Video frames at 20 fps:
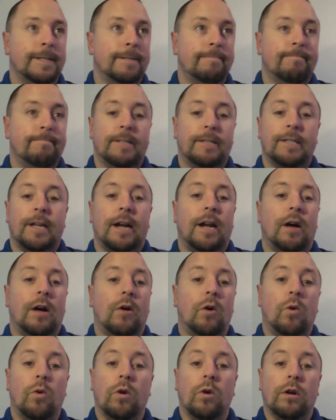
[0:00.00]
It's not how
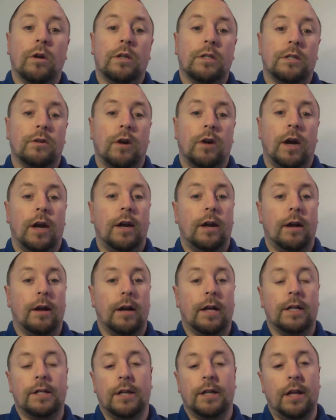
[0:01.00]
it works, right? I'm
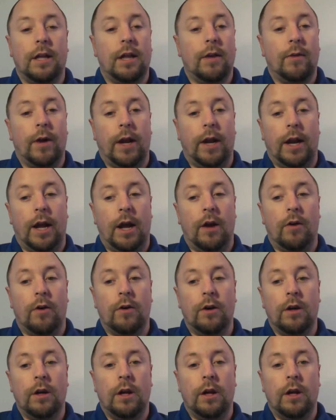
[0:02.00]
going to tell you that right now.